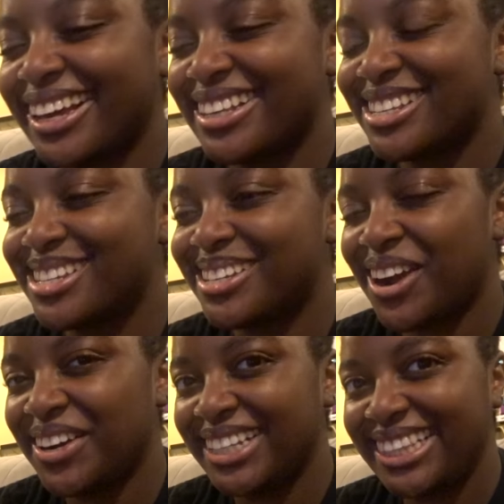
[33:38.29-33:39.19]

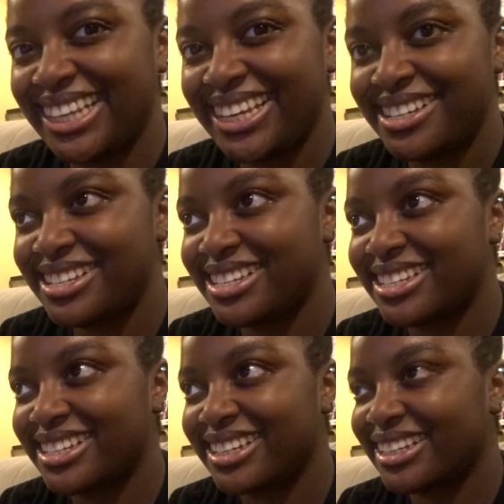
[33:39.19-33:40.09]
started
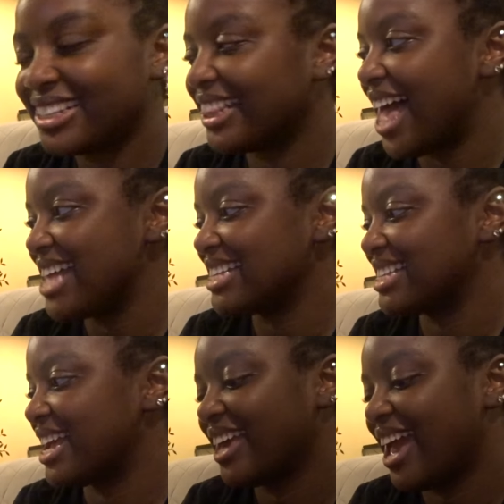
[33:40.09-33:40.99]
this last
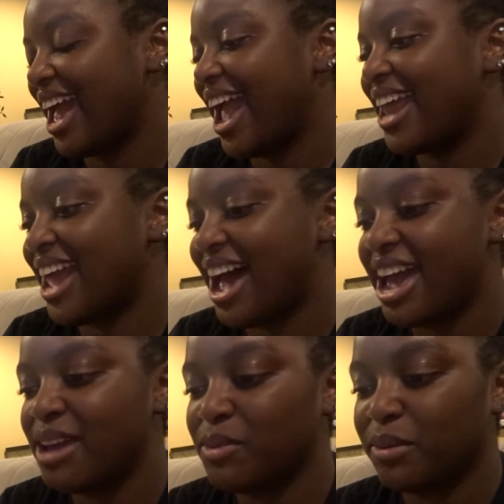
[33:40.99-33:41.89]
night, and I
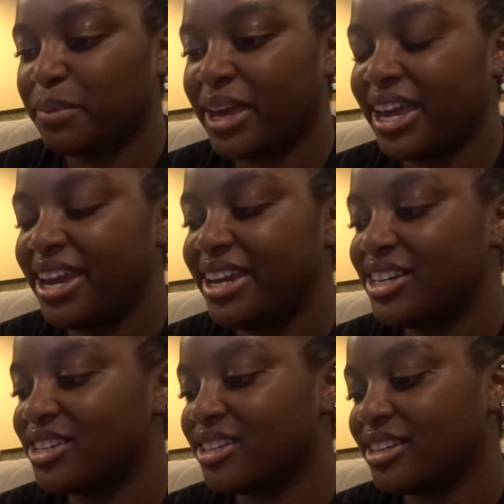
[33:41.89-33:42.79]
am on
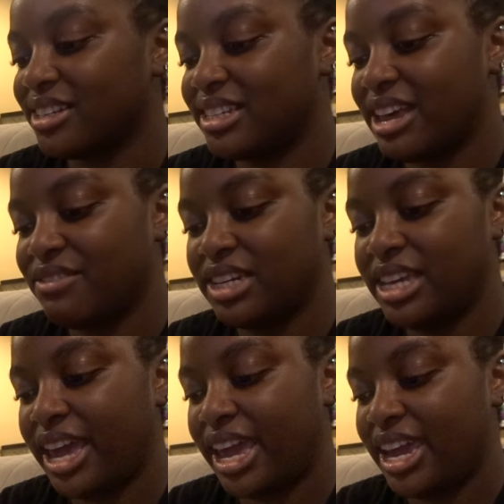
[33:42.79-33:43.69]
page
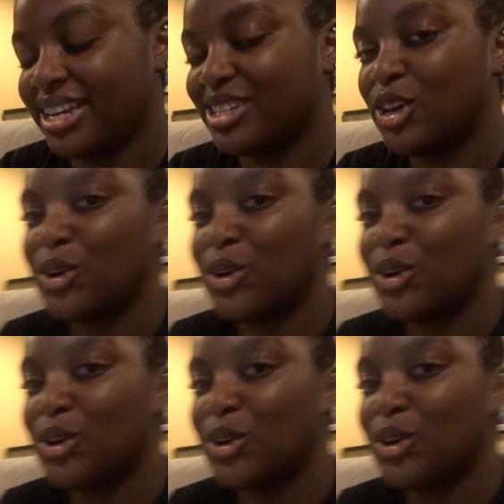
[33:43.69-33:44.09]
seventy-eight.